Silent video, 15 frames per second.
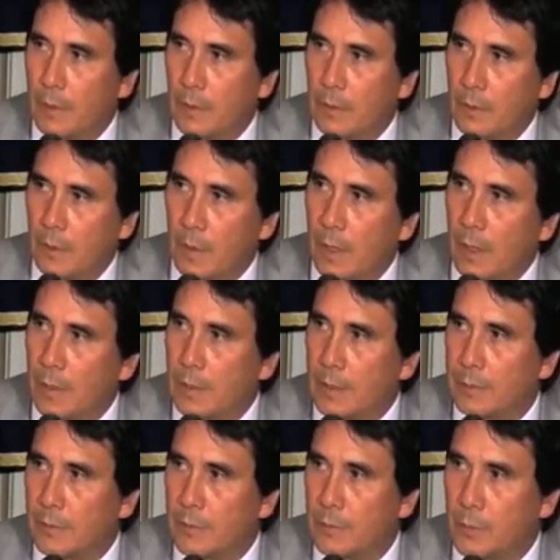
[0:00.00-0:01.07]
long
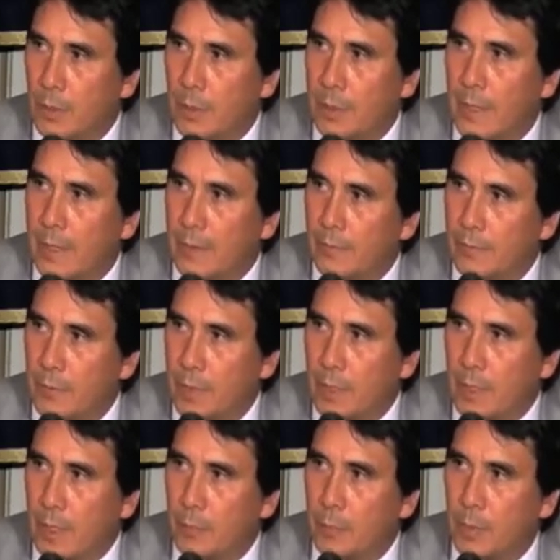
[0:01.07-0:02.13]
and drawn-out, very
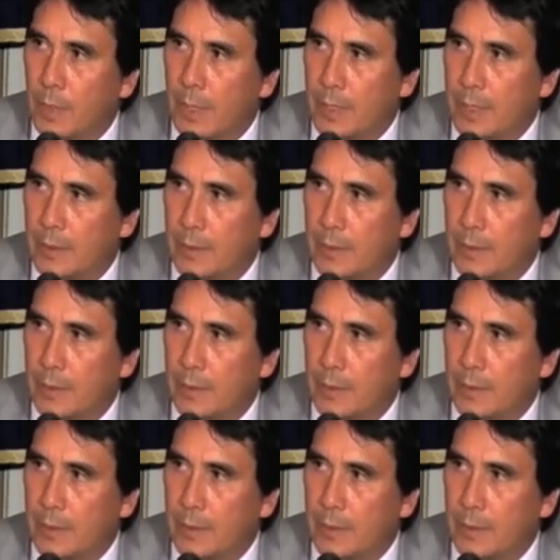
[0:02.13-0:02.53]
complex